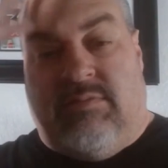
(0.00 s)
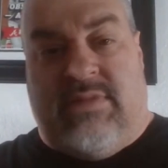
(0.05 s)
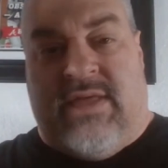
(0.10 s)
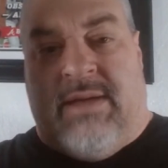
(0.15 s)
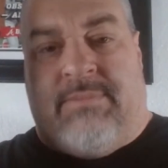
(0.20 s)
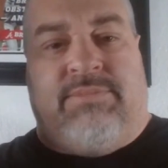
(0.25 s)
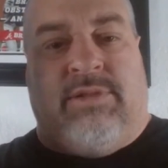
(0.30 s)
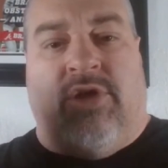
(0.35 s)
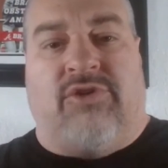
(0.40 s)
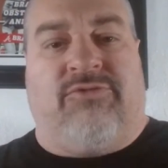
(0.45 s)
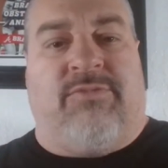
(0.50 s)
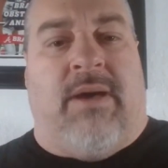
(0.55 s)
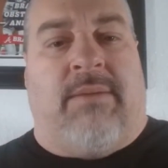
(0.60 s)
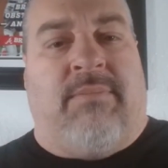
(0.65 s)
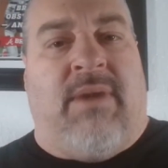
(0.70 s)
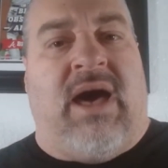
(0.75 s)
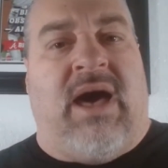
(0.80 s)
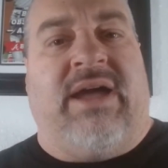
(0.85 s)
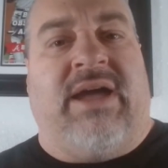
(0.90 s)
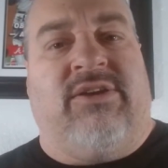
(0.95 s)
That blows my
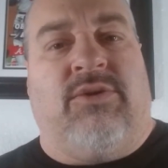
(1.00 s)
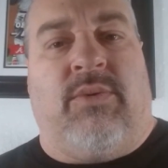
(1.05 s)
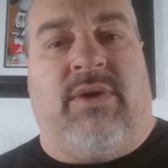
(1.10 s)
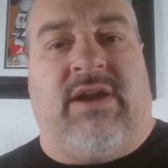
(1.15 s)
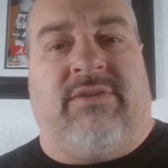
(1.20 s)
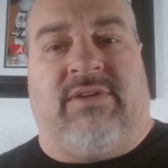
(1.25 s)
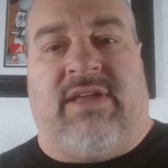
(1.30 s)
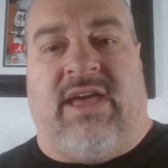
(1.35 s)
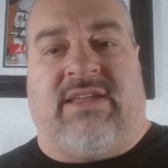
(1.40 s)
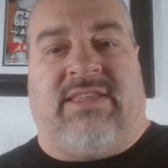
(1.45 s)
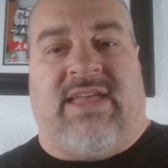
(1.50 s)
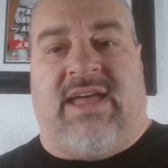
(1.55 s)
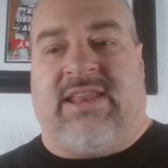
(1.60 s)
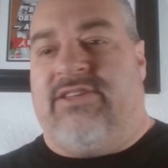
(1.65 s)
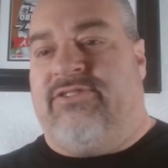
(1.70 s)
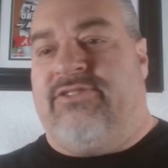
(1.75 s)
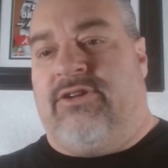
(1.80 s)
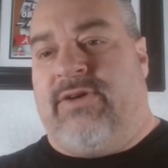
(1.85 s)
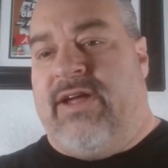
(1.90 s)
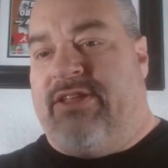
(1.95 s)
mind or whatever like that.
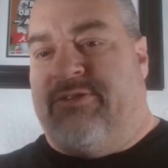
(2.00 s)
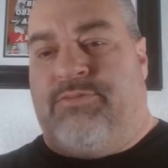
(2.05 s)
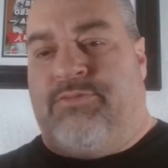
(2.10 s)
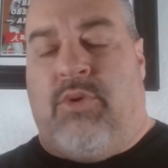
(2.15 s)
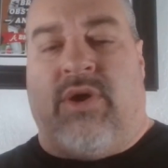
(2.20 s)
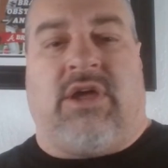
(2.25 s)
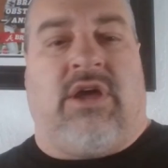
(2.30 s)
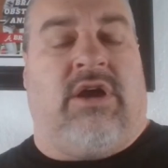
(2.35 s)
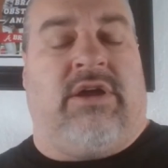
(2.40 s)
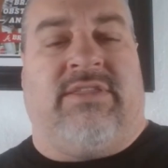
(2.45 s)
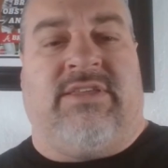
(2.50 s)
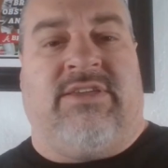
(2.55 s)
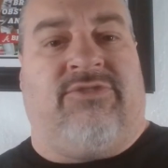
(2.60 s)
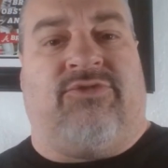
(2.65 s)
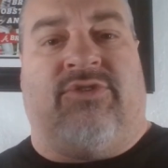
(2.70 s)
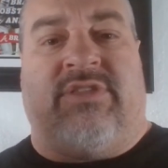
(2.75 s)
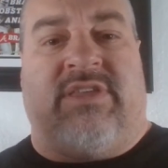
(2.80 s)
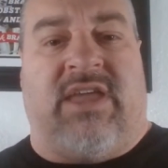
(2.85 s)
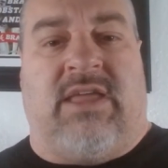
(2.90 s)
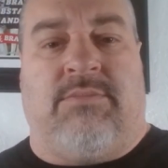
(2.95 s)
He's the greatest point guard in the
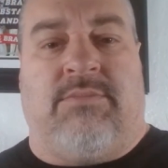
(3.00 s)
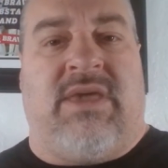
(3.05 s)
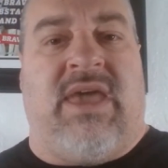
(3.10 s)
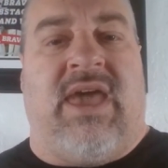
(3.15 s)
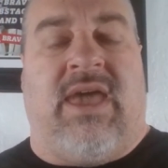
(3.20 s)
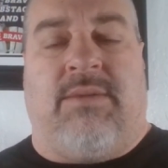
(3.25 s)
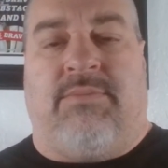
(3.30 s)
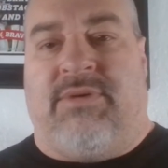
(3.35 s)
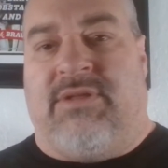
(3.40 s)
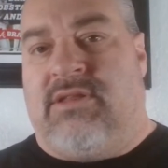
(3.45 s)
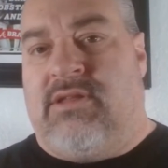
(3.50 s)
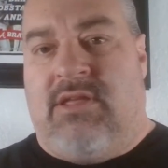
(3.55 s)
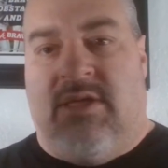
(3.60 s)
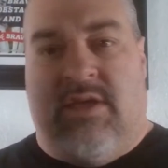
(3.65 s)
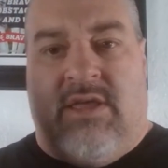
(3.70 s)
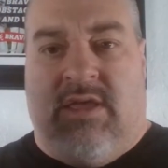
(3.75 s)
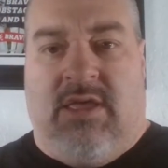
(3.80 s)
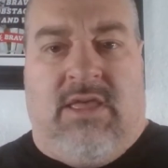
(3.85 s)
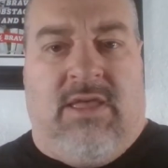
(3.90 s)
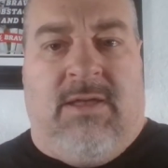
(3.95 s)
history of the NBA, but
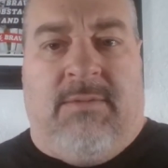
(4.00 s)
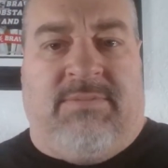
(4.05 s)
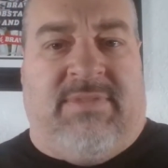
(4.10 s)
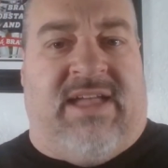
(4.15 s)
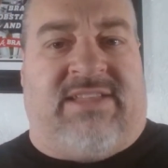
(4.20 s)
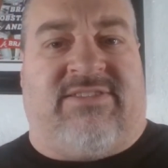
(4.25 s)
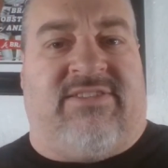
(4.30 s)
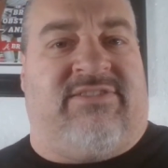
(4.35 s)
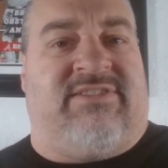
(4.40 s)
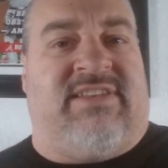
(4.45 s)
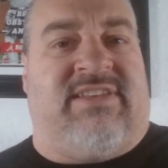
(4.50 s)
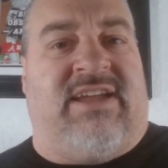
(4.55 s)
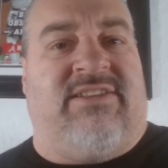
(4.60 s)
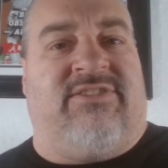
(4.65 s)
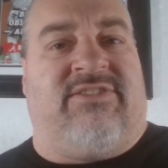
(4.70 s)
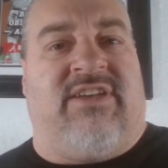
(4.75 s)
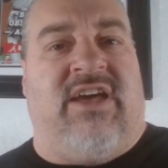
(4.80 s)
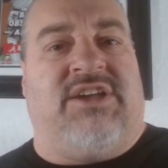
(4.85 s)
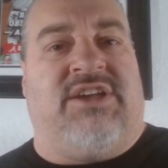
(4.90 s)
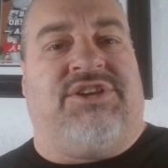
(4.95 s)
that's a side
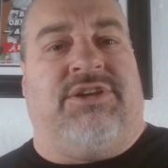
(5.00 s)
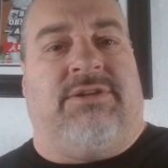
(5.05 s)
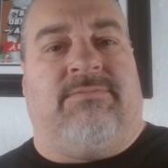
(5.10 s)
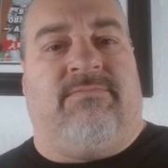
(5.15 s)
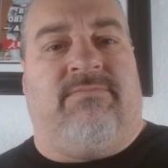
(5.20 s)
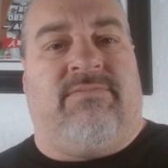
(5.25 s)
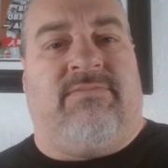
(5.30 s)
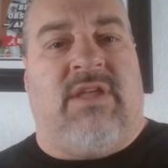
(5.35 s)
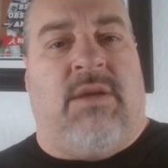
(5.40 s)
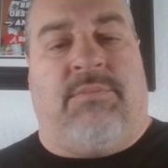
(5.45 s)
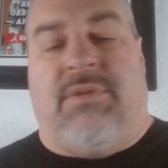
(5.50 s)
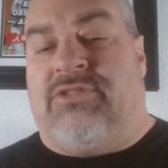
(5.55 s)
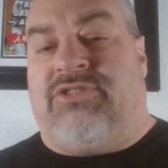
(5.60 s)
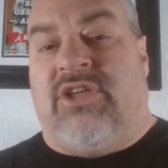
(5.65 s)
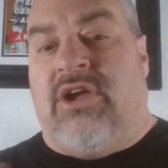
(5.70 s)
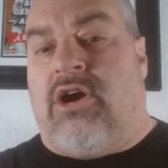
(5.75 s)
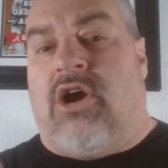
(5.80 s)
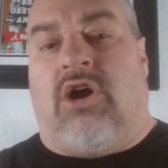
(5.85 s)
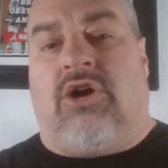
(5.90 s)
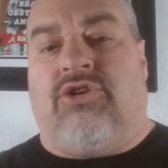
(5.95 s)
discussion. But
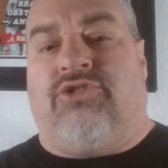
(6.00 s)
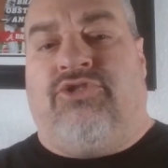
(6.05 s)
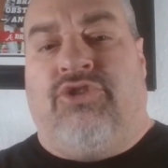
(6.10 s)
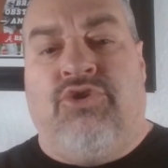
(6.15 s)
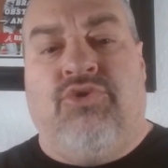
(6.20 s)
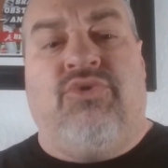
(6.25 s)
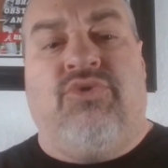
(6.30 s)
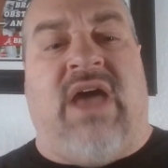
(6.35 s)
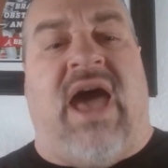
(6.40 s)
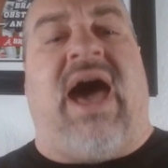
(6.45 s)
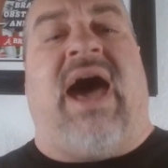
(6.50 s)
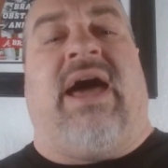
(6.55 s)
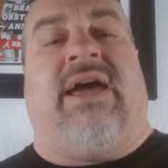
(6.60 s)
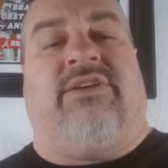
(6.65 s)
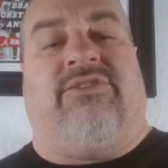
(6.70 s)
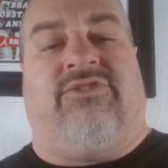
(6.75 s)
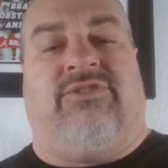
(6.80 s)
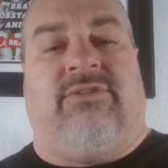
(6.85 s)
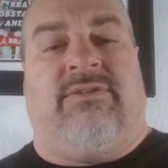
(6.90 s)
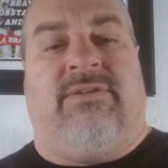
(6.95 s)
there are two
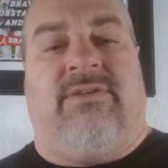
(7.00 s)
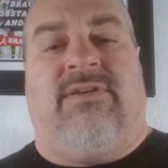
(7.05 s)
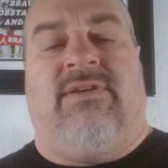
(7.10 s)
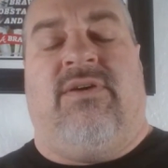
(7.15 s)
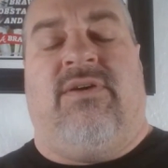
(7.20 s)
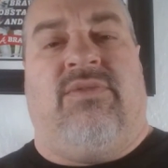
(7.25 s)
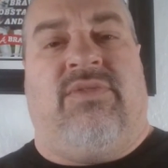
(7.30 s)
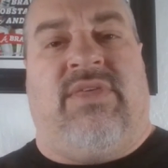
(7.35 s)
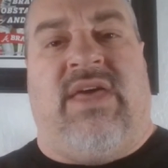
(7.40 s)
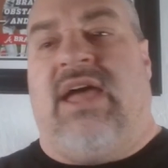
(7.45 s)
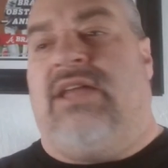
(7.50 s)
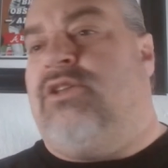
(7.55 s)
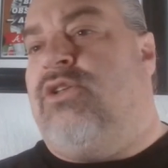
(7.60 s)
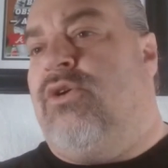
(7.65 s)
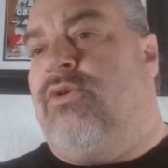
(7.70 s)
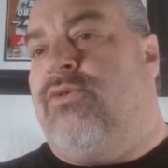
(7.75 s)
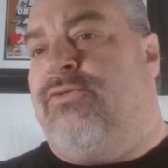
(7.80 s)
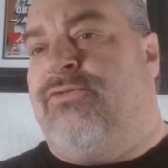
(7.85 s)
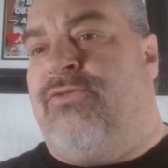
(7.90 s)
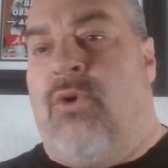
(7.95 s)
guys that,
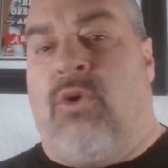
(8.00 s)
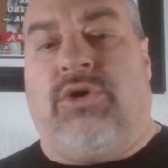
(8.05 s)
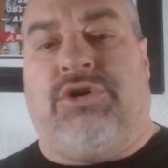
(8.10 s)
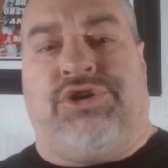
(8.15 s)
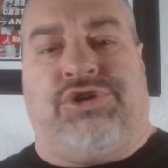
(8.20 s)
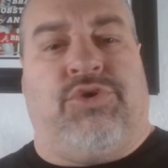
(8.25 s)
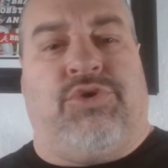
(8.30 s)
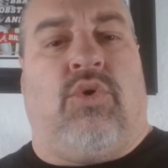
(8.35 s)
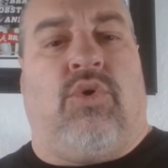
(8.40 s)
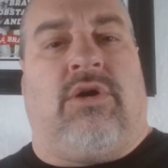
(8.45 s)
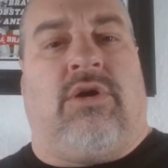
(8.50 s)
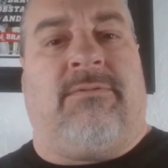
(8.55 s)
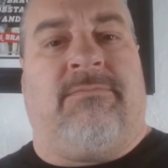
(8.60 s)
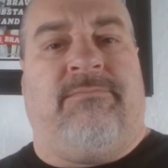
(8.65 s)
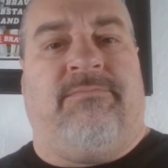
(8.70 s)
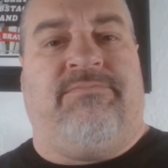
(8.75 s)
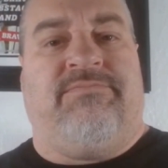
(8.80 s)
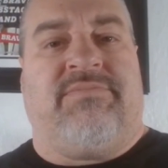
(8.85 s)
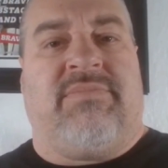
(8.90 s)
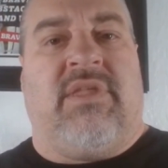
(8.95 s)
for sure,
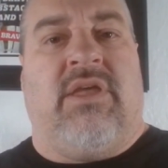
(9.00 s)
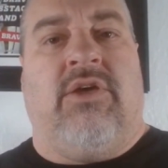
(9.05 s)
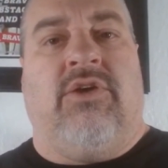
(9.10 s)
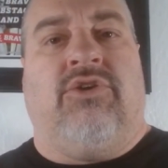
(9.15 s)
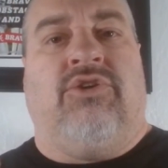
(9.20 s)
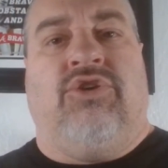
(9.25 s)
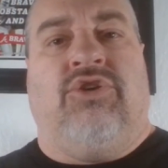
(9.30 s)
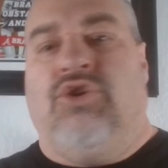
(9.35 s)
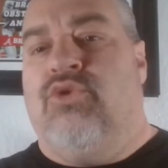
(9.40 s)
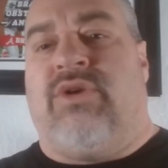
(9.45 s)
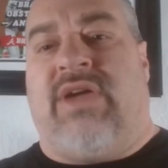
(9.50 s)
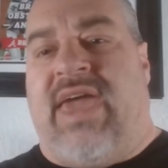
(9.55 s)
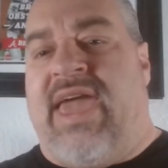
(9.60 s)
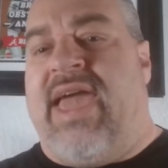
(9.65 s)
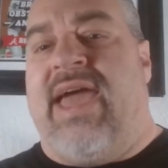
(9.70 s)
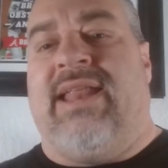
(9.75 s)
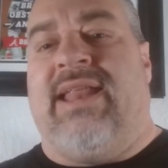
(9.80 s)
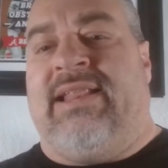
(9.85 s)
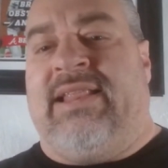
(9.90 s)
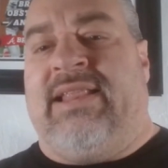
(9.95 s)
you
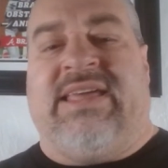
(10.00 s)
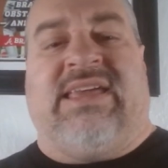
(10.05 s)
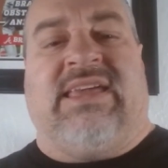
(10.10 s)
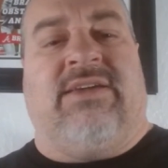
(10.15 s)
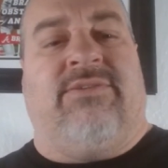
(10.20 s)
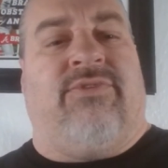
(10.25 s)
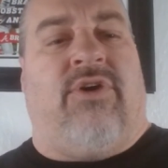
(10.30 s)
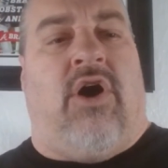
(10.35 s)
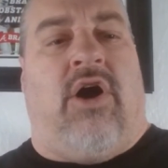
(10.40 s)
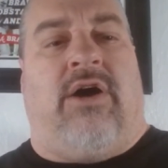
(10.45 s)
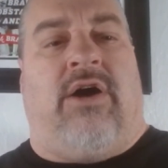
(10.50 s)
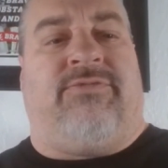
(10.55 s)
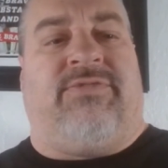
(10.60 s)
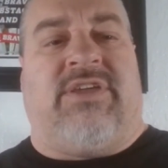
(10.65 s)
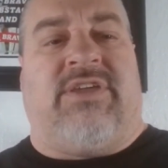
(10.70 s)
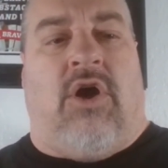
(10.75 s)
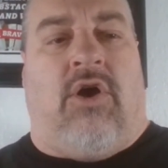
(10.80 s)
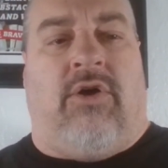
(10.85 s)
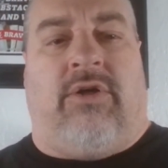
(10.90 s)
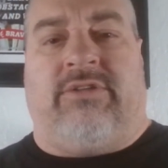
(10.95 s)
can't leave off
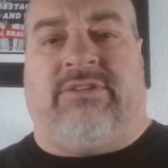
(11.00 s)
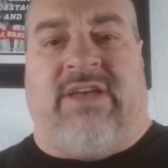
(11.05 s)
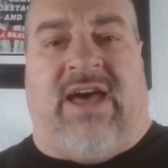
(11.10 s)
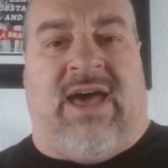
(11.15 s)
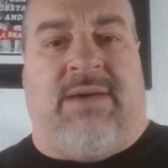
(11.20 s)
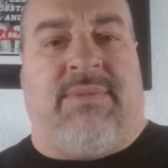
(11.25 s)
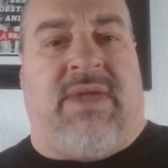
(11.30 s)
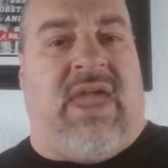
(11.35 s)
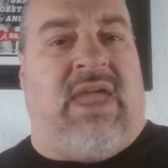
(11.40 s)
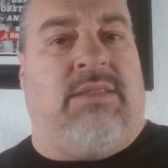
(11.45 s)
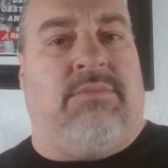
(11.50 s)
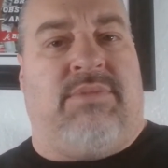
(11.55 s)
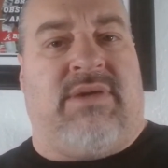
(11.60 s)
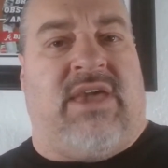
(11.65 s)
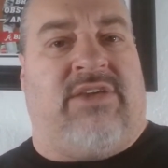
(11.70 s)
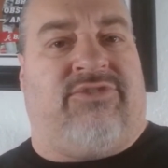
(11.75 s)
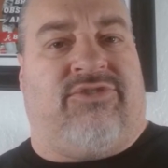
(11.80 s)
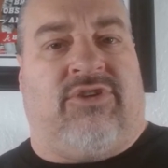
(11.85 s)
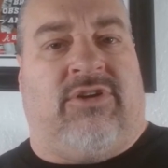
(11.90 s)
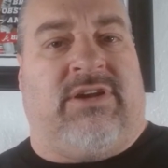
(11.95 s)
the all-time
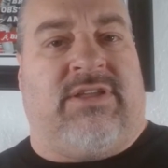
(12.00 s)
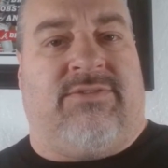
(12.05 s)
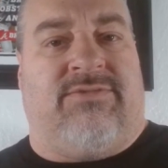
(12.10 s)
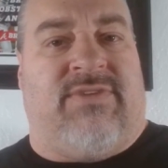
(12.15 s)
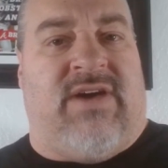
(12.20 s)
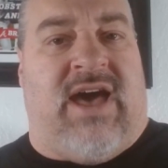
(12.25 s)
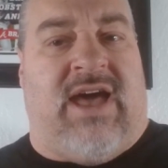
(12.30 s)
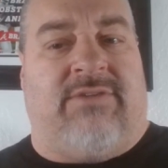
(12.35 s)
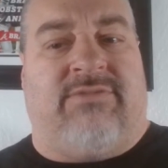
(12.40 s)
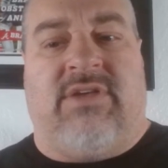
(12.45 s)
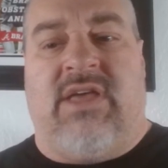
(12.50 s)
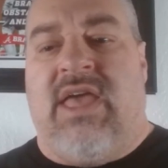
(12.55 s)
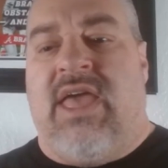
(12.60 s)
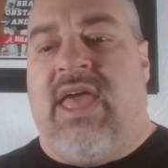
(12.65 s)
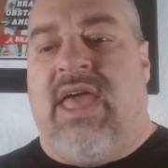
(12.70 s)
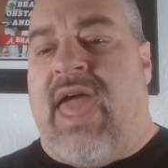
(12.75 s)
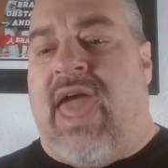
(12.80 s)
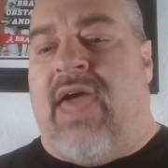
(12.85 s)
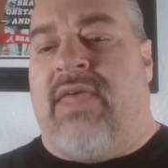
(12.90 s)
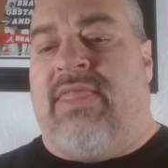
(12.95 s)
NBA starting five,
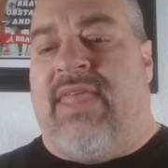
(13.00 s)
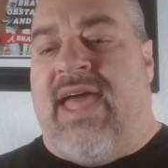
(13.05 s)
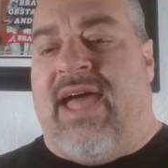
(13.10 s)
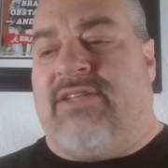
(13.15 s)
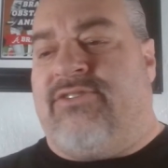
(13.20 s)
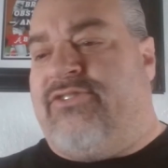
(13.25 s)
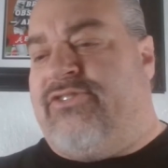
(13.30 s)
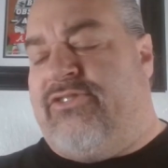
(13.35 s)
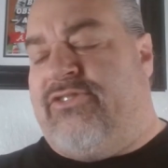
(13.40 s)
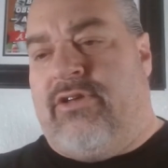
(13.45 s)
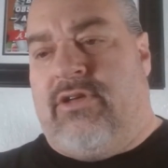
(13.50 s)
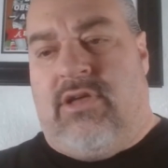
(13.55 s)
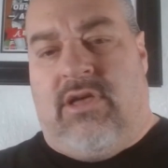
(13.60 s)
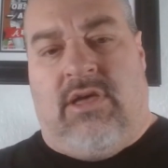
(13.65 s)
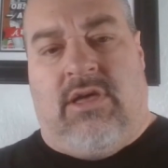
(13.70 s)
and that's